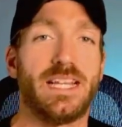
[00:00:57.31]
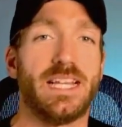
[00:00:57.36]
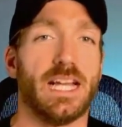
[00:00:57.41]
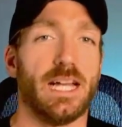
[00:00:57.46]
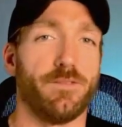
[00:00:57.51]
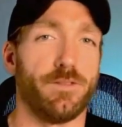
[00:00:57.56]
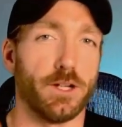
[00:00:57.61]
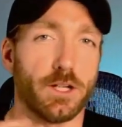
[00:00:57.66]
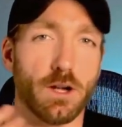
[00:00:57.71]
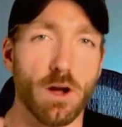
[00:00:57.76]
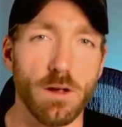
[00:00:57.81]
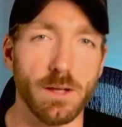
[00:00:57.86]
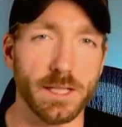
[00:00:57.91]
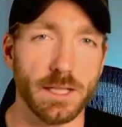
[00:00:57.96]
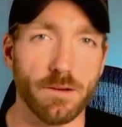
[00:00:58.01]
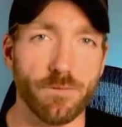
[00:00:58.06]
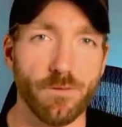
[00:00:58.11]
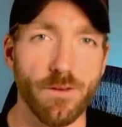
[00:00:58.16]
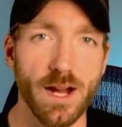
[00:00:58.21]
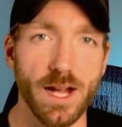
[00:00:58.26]
If you're calling
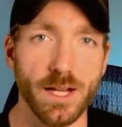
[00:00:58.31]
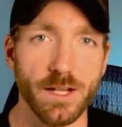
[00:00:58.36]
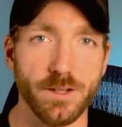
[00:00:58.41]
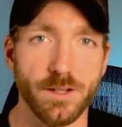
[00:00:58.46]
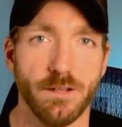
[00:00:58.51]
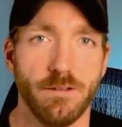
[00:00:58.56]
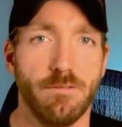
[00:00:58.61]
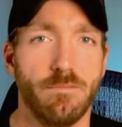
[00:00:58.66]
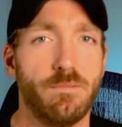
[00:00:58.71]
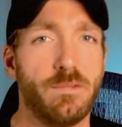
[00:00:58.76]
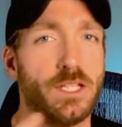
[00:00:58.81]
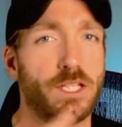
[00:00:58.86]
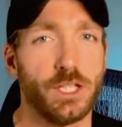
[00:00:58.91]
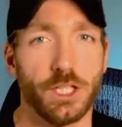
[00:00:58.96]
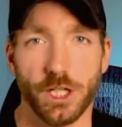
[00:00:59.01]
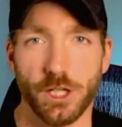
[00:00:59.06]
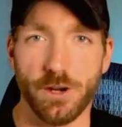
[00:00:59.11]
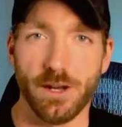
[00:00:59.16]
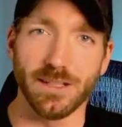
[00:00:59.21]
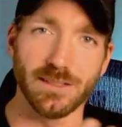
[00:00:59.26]
a friend,
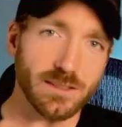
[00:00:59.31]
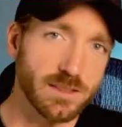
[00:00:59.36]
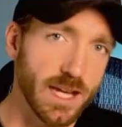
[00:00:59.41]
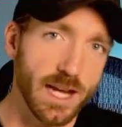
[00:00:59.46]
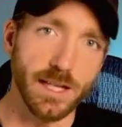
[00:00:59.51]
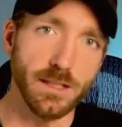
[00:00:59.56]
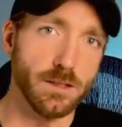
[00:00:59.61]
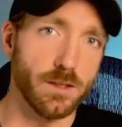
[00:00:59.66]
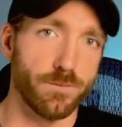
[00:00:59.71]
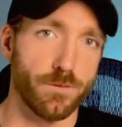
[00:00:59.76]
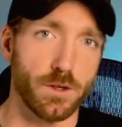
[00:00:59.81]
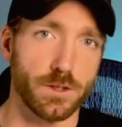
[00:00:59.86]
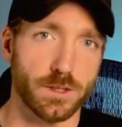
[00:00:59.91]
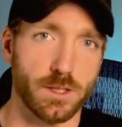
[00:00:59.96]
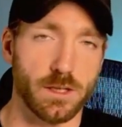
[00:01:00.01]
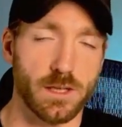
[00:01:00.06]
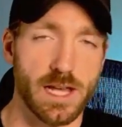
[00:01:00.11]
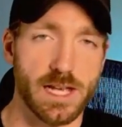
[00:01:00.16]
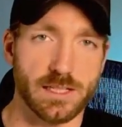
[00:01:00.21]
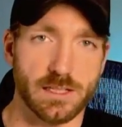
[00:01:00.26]
you're not saying their first
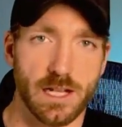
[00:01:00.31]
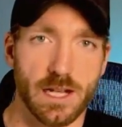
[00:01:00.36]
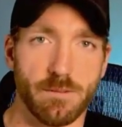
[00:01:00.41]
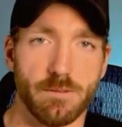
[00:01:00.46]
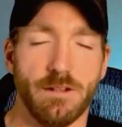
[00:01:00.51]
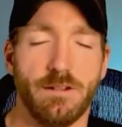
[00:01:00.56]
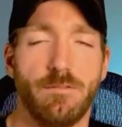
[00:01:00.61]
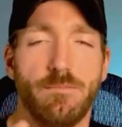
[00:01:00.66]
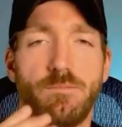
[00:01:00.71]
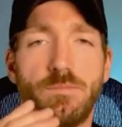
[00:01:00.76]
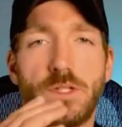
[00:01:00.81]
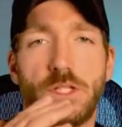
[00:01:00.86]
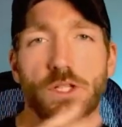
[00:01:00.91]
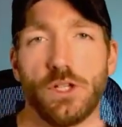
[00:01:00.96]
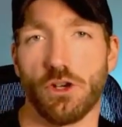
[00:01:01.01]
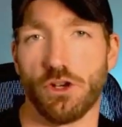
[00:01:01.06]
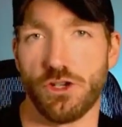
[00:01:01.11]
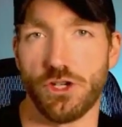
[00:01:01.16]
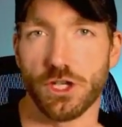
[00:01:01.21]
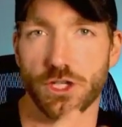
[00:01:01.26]
and last name.
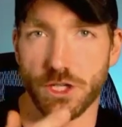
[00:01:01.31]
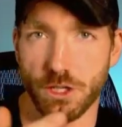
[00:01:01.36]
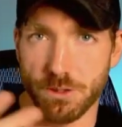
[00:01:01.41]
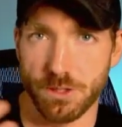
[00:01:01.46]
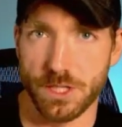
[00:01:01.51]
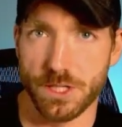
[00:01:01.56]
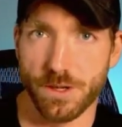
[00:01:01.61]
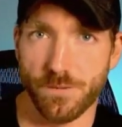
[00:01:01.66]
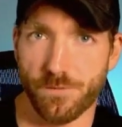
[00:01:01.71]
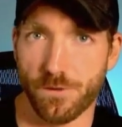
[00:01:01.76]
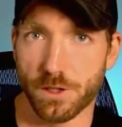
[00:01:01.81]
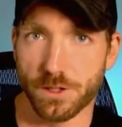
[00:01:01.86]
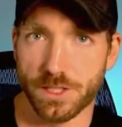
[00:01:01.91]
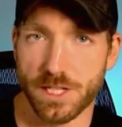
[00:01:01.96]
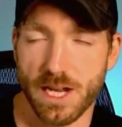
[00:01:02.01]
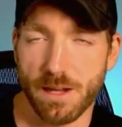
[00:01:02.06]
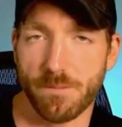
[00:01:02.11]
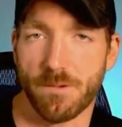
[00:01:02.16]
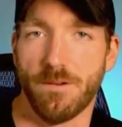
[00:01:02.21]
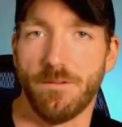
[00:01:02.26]
You're just using their first
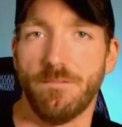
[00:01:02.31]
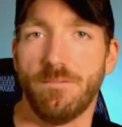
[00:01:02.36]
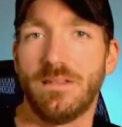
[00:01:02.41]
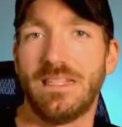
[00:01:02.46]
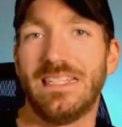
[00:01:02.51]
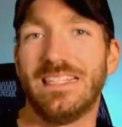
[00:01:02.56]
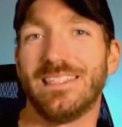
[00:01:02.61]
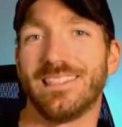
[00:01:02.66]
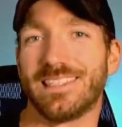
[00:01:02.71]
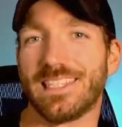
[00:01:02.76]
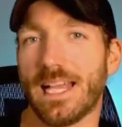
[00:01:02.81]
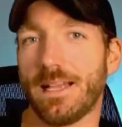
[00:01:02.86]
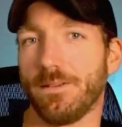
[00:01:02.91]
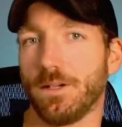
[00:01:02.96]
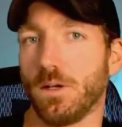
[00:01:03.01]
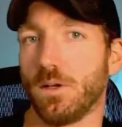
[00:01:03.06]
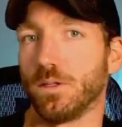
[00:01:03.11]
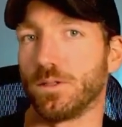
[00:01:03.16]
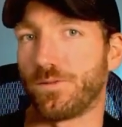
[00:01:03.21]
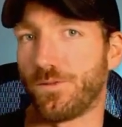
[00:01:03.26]
name. Same
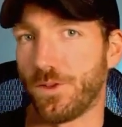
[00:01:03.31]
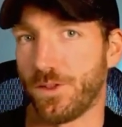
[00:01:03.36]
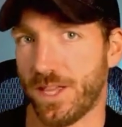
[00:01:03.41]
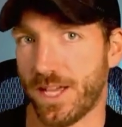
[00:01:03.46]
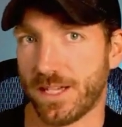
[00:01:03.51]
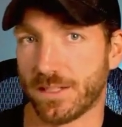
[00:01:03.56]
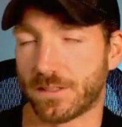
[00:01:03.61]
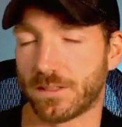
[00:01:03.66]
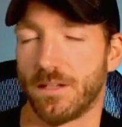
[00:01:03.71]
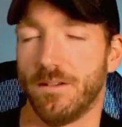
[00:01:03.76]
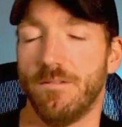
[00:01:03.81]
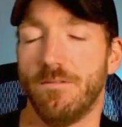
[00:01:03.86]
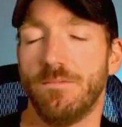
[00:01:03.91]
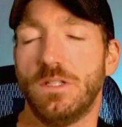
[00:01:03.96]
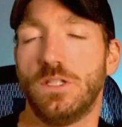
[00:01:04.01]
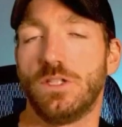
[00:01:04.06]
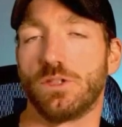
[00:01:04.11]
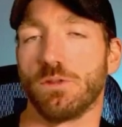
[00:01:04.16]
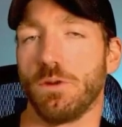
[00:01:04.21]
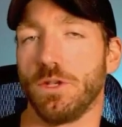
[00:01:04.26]
goes for this.
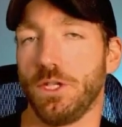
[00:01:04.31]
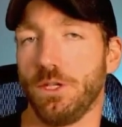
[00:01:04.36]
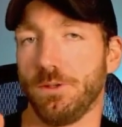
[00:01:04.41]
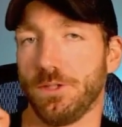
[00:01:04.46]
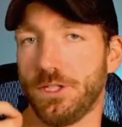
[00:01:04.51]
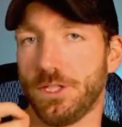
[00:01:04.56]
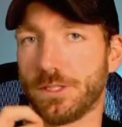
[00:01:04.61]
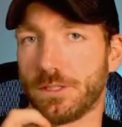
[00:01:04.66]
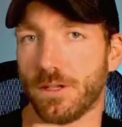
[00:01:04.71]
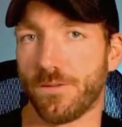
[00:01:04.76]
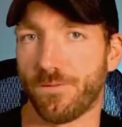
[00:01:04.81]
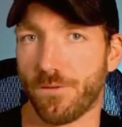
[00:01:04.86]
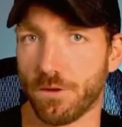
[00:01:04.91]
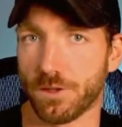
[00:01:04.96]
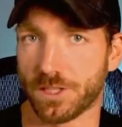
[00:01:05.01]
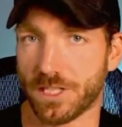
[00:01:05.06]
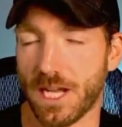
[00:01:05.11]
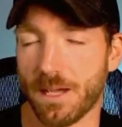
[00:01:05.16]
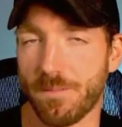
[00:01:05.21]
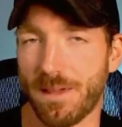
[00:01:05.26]
So when you use just their
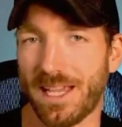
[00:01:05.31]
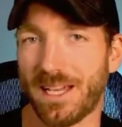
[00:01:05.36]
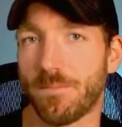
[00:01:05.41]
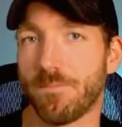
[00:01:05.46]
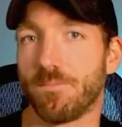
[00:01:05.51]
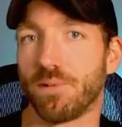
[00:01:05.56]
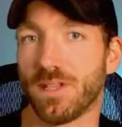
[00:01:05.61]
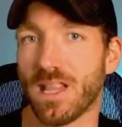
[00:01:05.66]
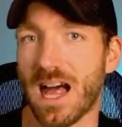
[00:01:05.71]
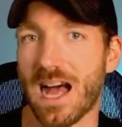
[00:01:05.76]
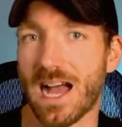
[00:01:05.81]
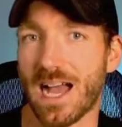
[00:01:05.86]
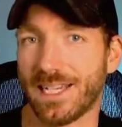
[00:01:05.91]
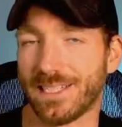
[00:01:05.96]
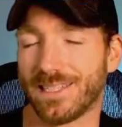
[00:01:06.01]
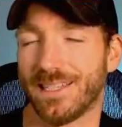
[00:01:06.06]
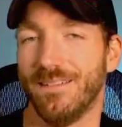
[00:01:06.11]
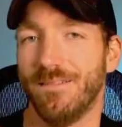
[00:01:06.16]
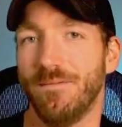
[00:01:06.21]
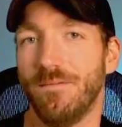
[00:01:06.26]
first name, it
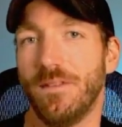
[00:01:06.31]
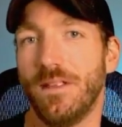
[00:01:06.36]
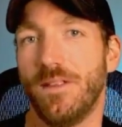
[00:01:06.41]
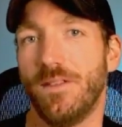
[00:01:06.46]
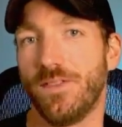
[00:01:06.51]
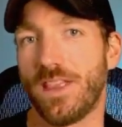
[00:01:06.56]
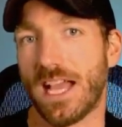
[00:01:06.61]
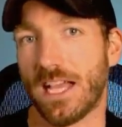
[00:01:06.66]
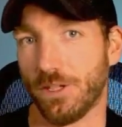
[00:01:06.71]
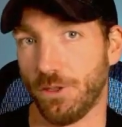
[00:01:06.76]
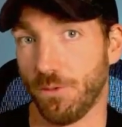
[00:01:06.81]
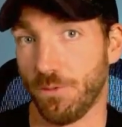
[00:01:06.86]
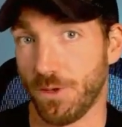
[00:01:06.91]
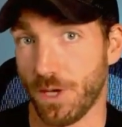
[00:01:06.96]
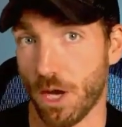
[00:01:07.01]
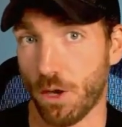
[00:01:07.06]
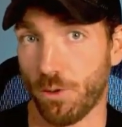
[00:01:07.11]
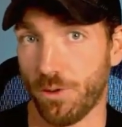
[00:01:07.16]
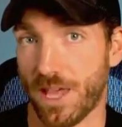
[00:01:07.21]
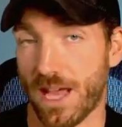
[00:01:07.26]
implies that you
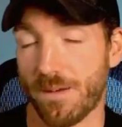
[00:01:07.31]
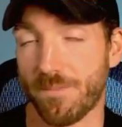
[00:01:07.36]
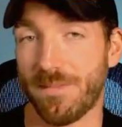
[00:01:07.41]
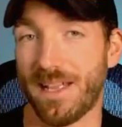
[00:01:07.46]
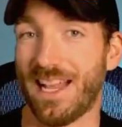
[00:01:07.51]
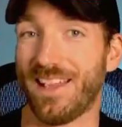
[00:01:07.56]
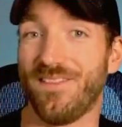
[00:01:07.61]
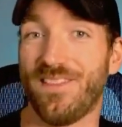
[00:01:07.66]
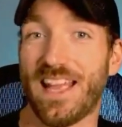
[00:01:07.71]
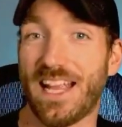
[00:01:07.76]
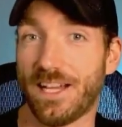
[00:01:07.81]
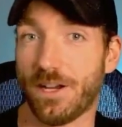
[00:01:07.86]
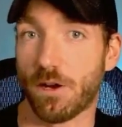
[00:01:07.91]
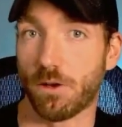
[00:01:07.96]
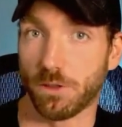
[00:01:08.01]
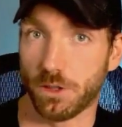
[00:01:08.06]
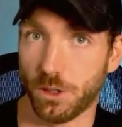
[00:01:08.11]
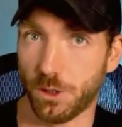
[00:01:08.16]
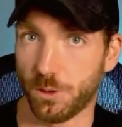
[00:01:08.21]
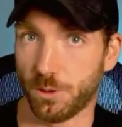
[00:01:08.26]
know them and they know
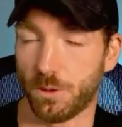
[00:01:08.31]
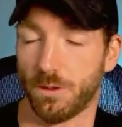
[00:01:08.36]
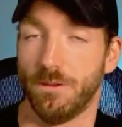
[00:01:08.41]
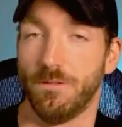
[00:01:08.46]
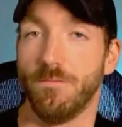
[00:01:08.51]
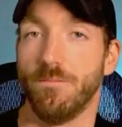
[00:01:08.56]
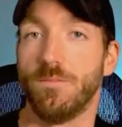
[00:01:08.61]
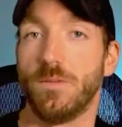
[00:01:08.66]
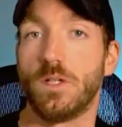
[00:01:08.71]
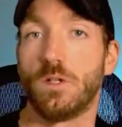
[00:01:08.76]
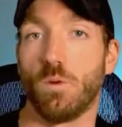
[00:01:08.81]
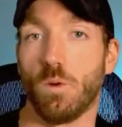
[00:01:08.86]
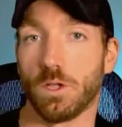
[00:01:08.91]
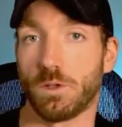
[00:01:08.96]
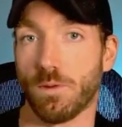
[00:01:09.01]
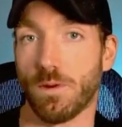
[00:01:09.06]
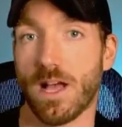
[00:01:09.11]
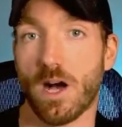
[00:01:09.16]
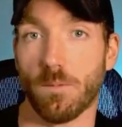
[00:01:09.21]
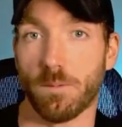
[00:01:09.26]
you, which
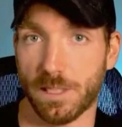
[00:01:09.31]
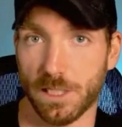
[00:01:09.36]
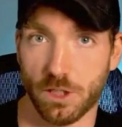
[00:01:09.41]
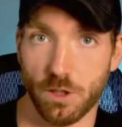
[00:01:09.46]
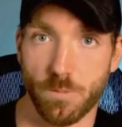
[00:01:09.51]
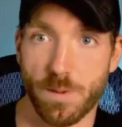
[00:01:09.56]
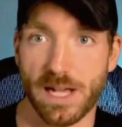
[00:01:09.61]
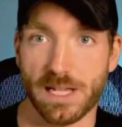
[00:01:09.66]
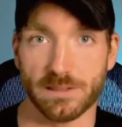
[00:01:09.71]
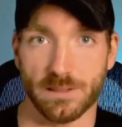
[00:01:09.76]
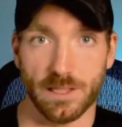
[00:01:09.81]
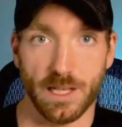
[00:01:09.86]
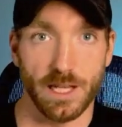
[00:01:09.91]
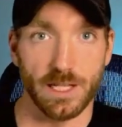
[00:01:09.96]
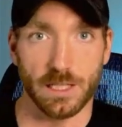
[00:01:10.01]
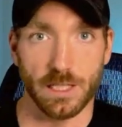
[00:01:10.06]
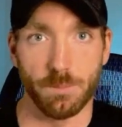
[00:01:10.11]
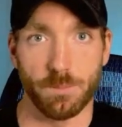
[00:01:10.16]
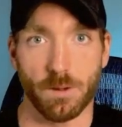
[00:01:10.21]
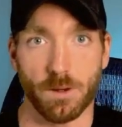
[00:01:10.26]
will help get you past the
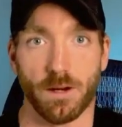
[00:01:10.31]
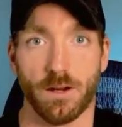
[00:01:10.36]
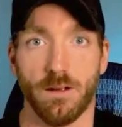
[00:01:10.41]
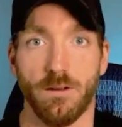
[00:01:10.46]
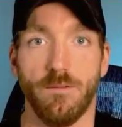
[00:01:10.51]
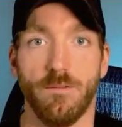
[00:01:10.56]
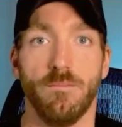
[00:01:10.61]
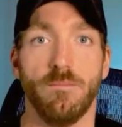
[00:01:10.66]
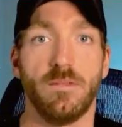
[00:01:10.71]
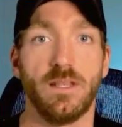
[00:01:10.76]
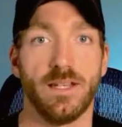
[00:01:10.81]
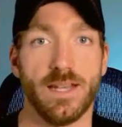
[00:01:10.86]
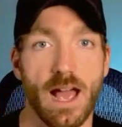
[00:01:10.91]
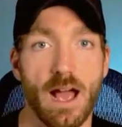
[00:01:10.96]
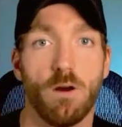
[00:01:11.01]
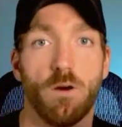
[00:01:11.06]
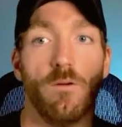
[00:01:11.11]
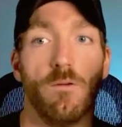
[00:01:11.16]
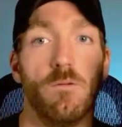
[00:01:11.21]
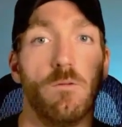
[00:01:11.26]
gatekeeper.
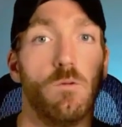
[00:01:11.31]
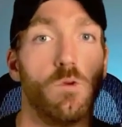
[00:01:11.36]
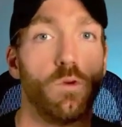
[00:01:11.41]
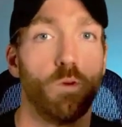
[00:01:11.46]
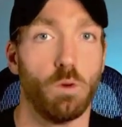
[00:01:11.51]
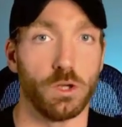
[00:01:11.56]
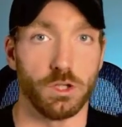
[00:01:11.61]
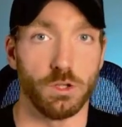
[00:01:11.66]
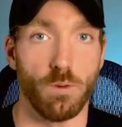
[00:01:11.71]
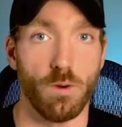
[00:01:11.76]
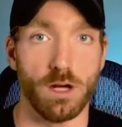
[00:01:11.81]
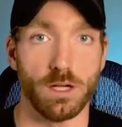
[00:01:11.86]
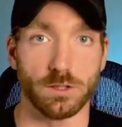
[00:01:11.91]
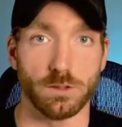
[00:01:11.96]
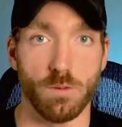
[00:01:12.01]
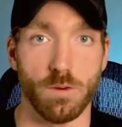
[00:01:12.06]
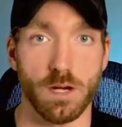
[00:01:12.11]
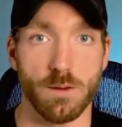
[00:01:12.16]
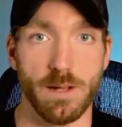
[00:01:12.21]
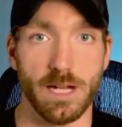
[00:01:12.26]
Now, what you
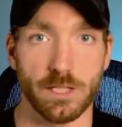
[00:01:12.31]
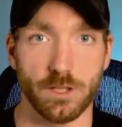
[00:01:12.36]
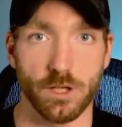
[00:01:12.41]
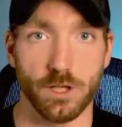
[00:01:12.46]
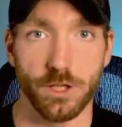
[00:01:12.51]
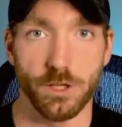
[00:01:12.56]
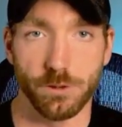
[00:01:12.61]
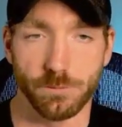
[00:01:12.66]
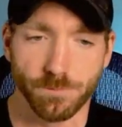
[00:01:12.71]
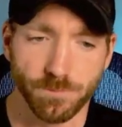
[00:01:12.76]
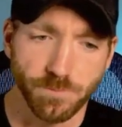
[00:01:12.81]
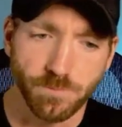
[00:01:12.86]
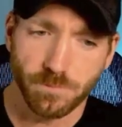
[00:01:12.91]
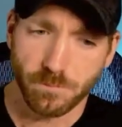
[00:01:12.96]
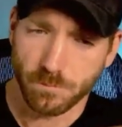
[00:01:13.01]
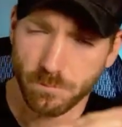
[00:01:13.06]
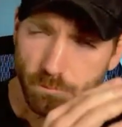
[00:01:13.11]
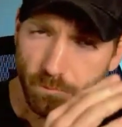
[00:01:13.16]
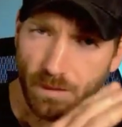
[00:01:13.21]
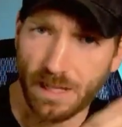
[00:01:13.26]
also want to make sure you do
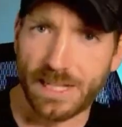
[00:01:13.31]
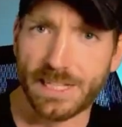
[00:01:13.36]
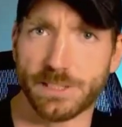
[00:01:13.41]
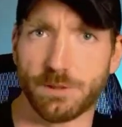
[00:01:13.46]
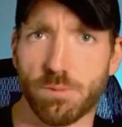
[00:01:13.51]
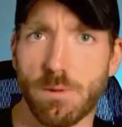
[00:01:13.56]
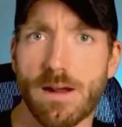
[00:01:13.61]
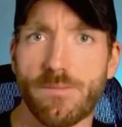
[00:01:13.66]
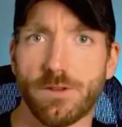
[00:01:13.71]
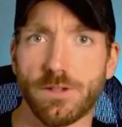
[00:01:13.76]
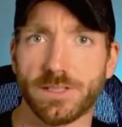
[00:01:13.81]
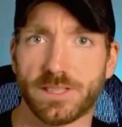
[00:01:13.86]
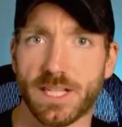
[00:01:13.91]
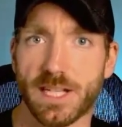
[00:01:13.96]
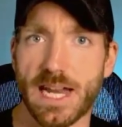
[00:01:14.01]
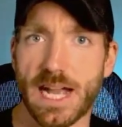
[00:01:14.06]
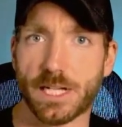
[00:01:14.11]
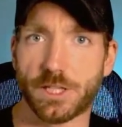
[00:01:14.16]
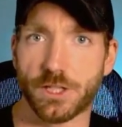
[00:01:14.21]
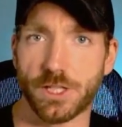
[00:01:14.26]
is reference
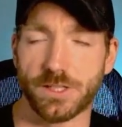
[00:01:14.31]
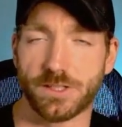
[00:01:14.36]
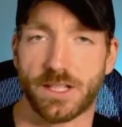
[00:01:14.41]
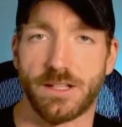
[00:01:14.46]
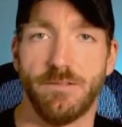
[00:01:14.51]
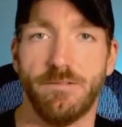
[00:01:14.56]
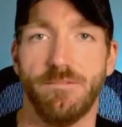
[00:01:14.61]
connections.